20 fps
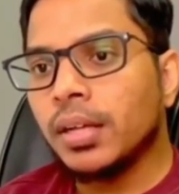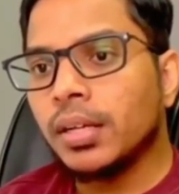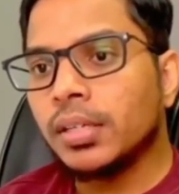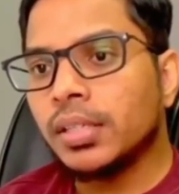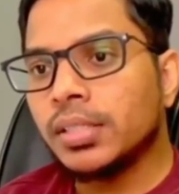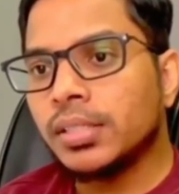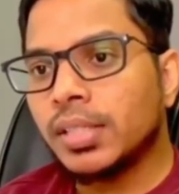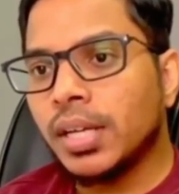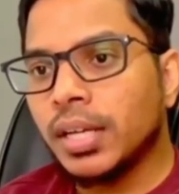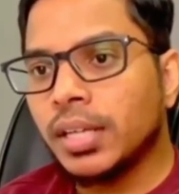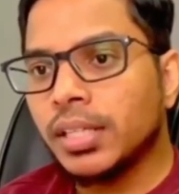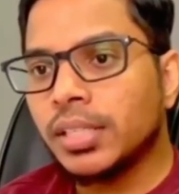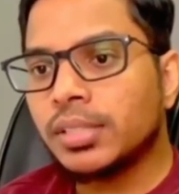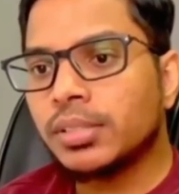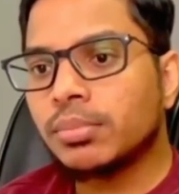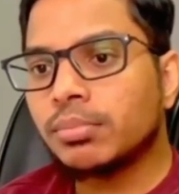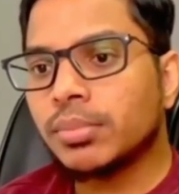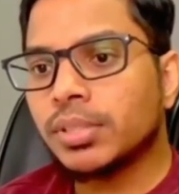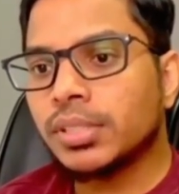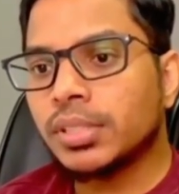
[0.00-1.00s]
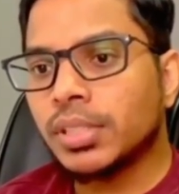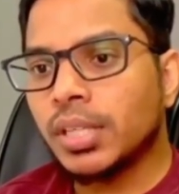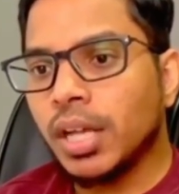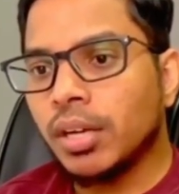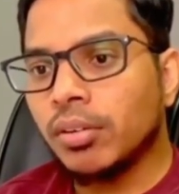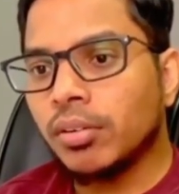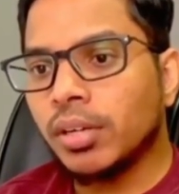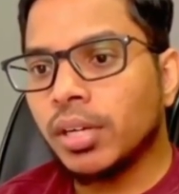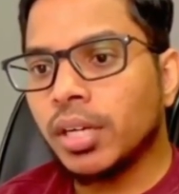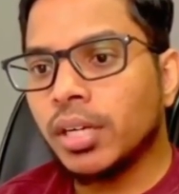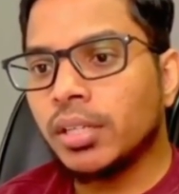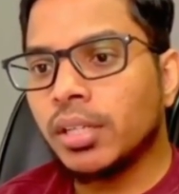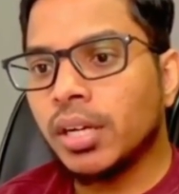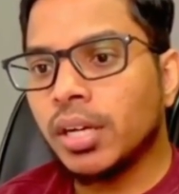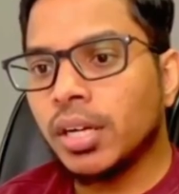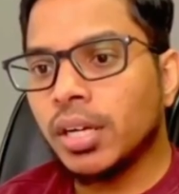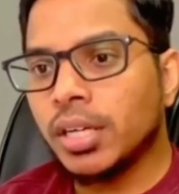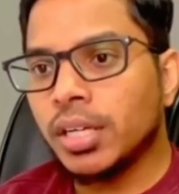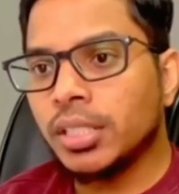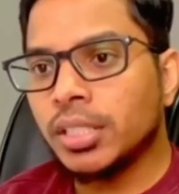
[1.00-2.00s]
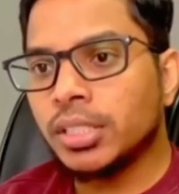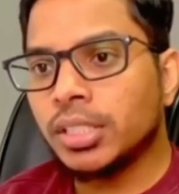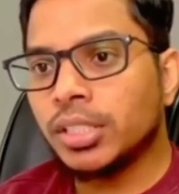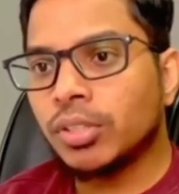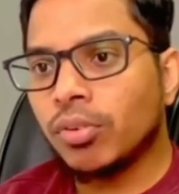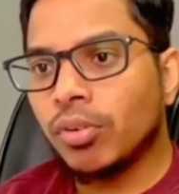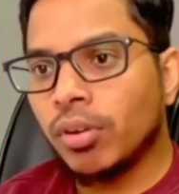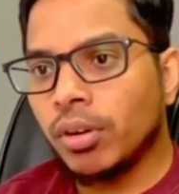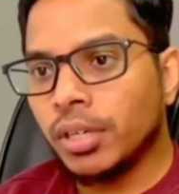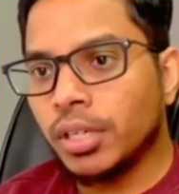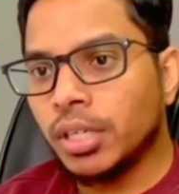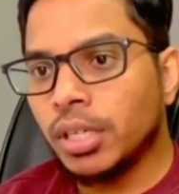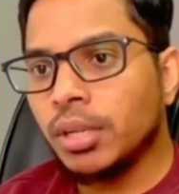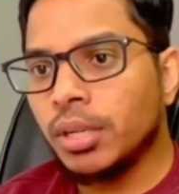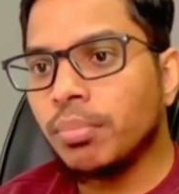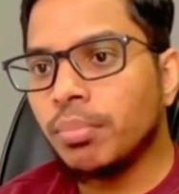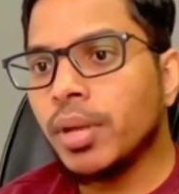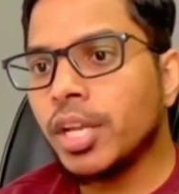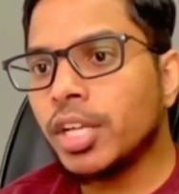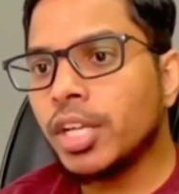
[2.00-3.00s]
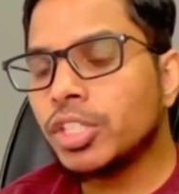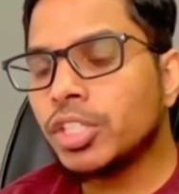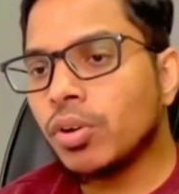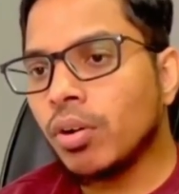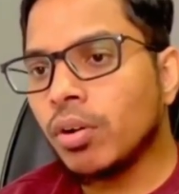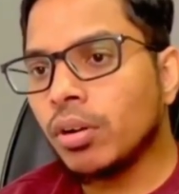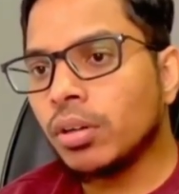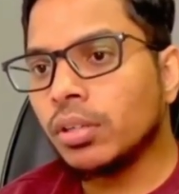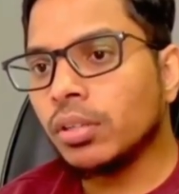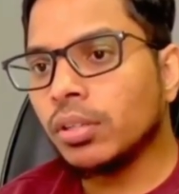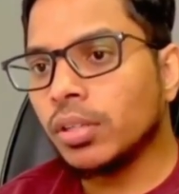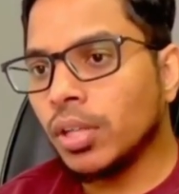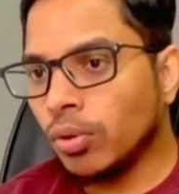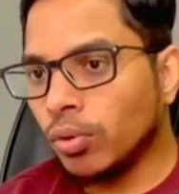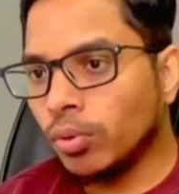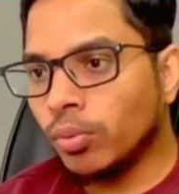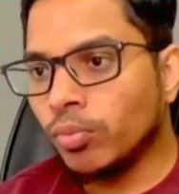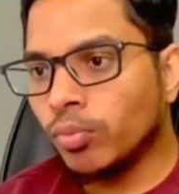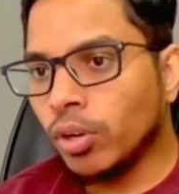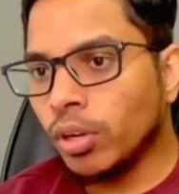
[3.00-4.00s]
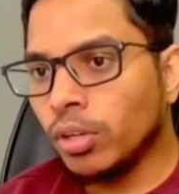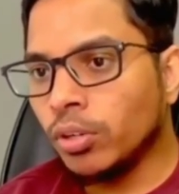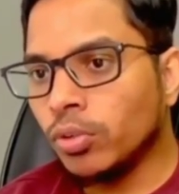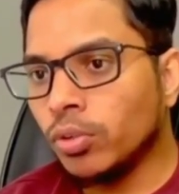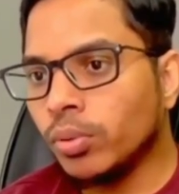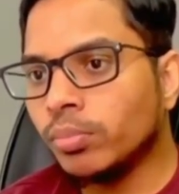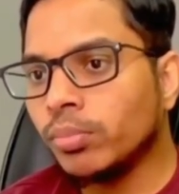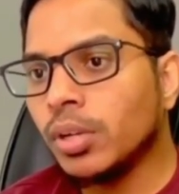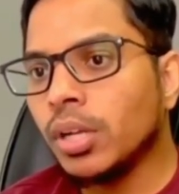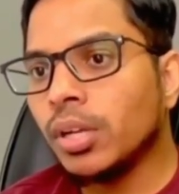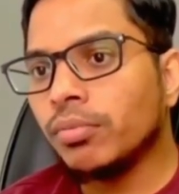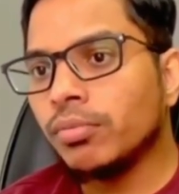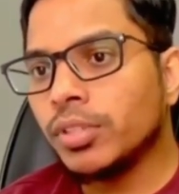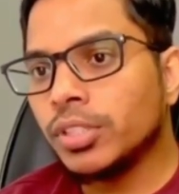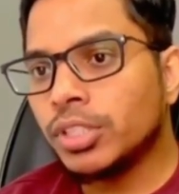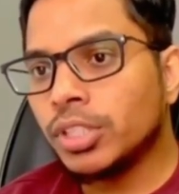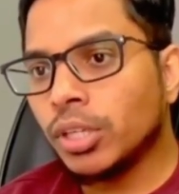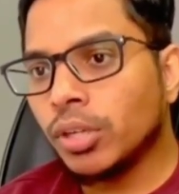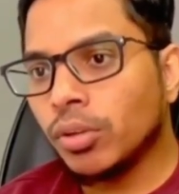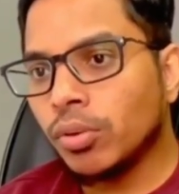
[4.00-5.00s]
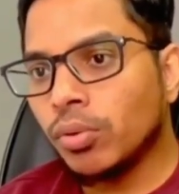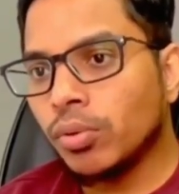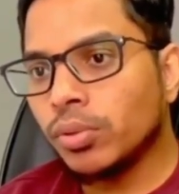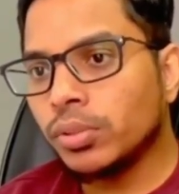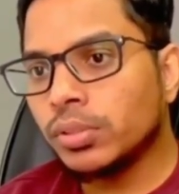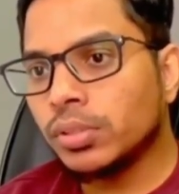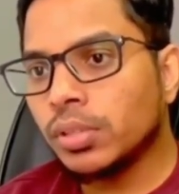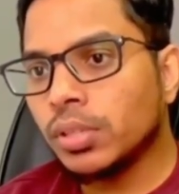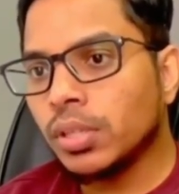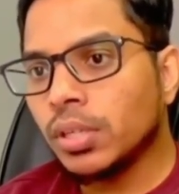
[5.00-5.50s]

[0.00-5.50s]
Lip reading: designers must calculate the agent quantity based on the room volume, which includes,